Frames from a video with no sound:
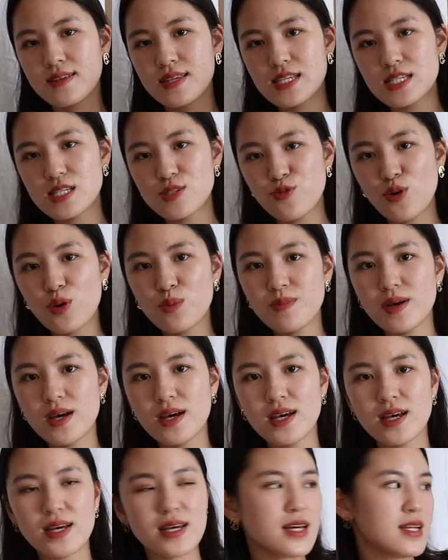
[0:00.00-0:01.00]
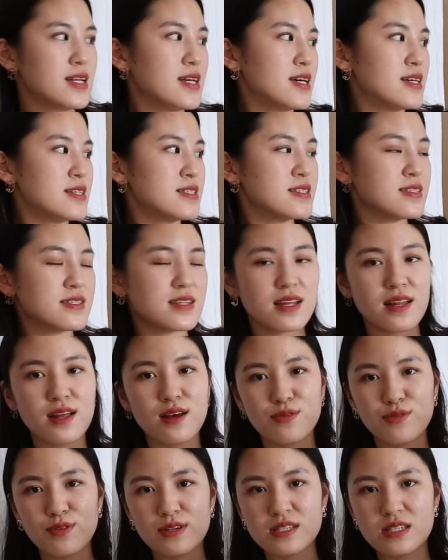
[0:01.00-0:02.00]
This is from the Ines de
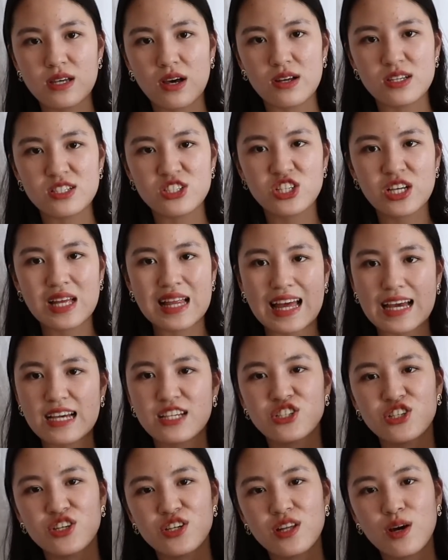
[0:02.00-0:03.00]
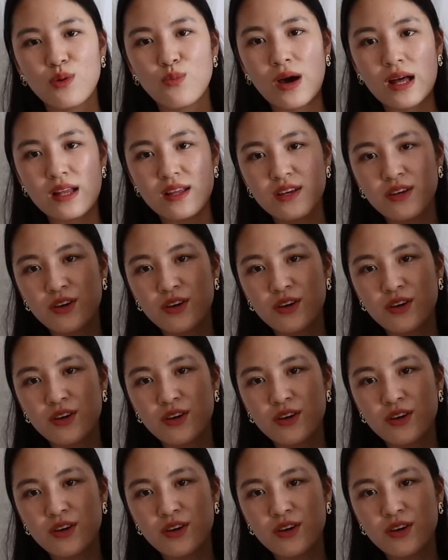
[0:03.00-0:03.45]
la Fassange collection a while